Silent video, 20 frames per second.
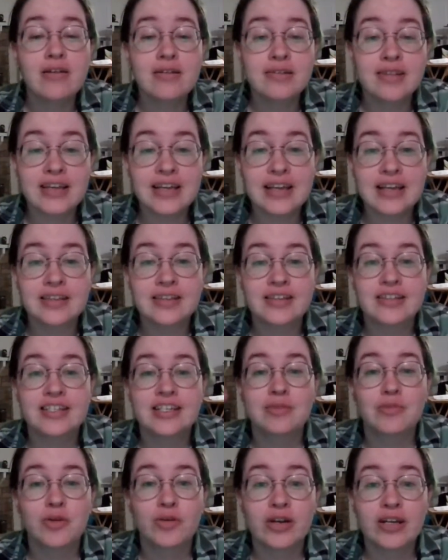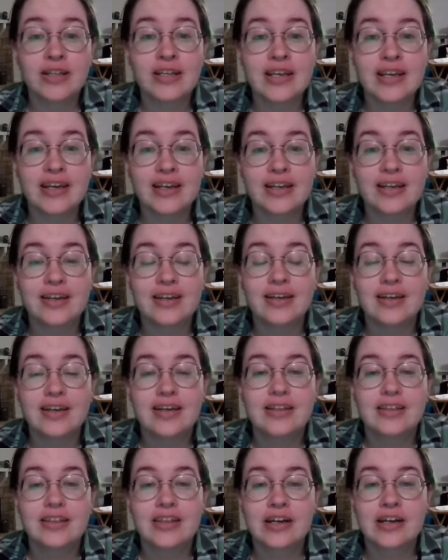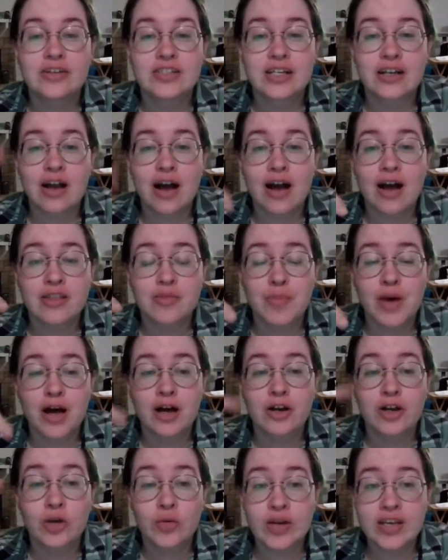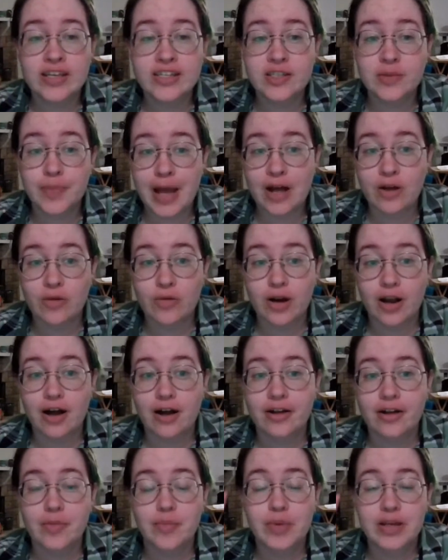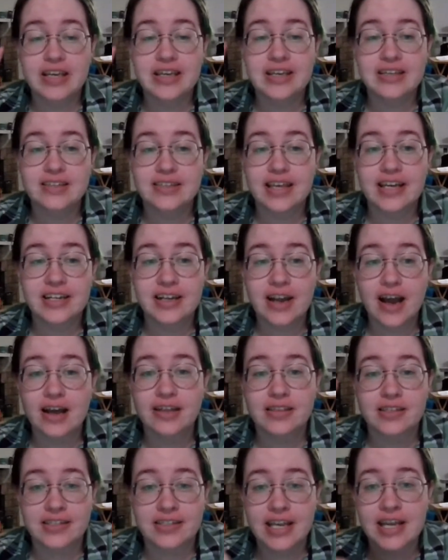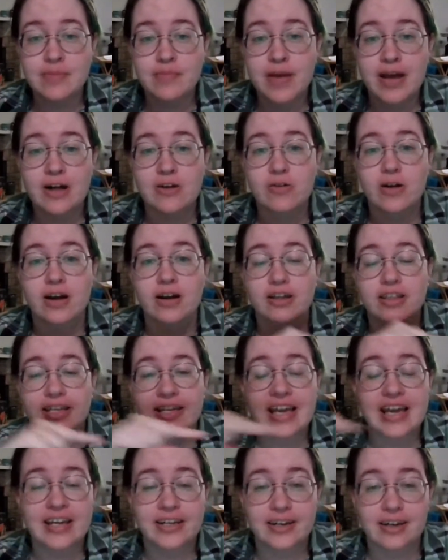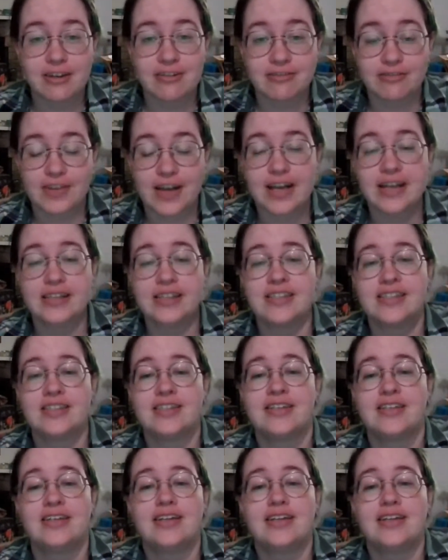Apparently, in the Silmarillion, there's a Gothmog who is a Balrog, but he's like not the same Balrog that Gandalf fights.